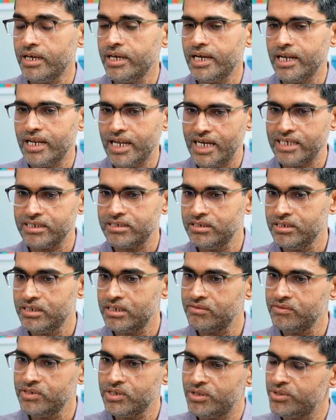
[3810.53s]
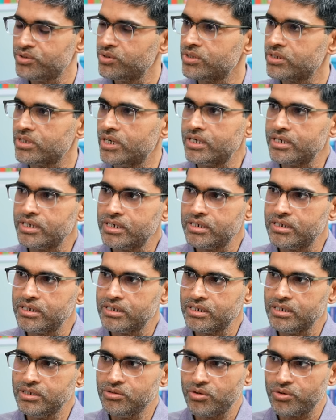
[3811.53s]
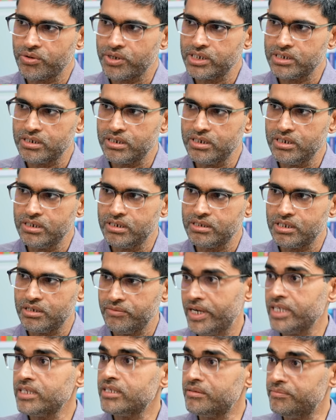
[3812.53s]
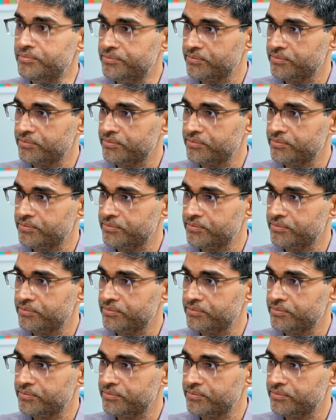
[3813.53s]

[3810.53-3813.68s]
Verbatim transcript: And last year, we also started a new location in Trivandrum.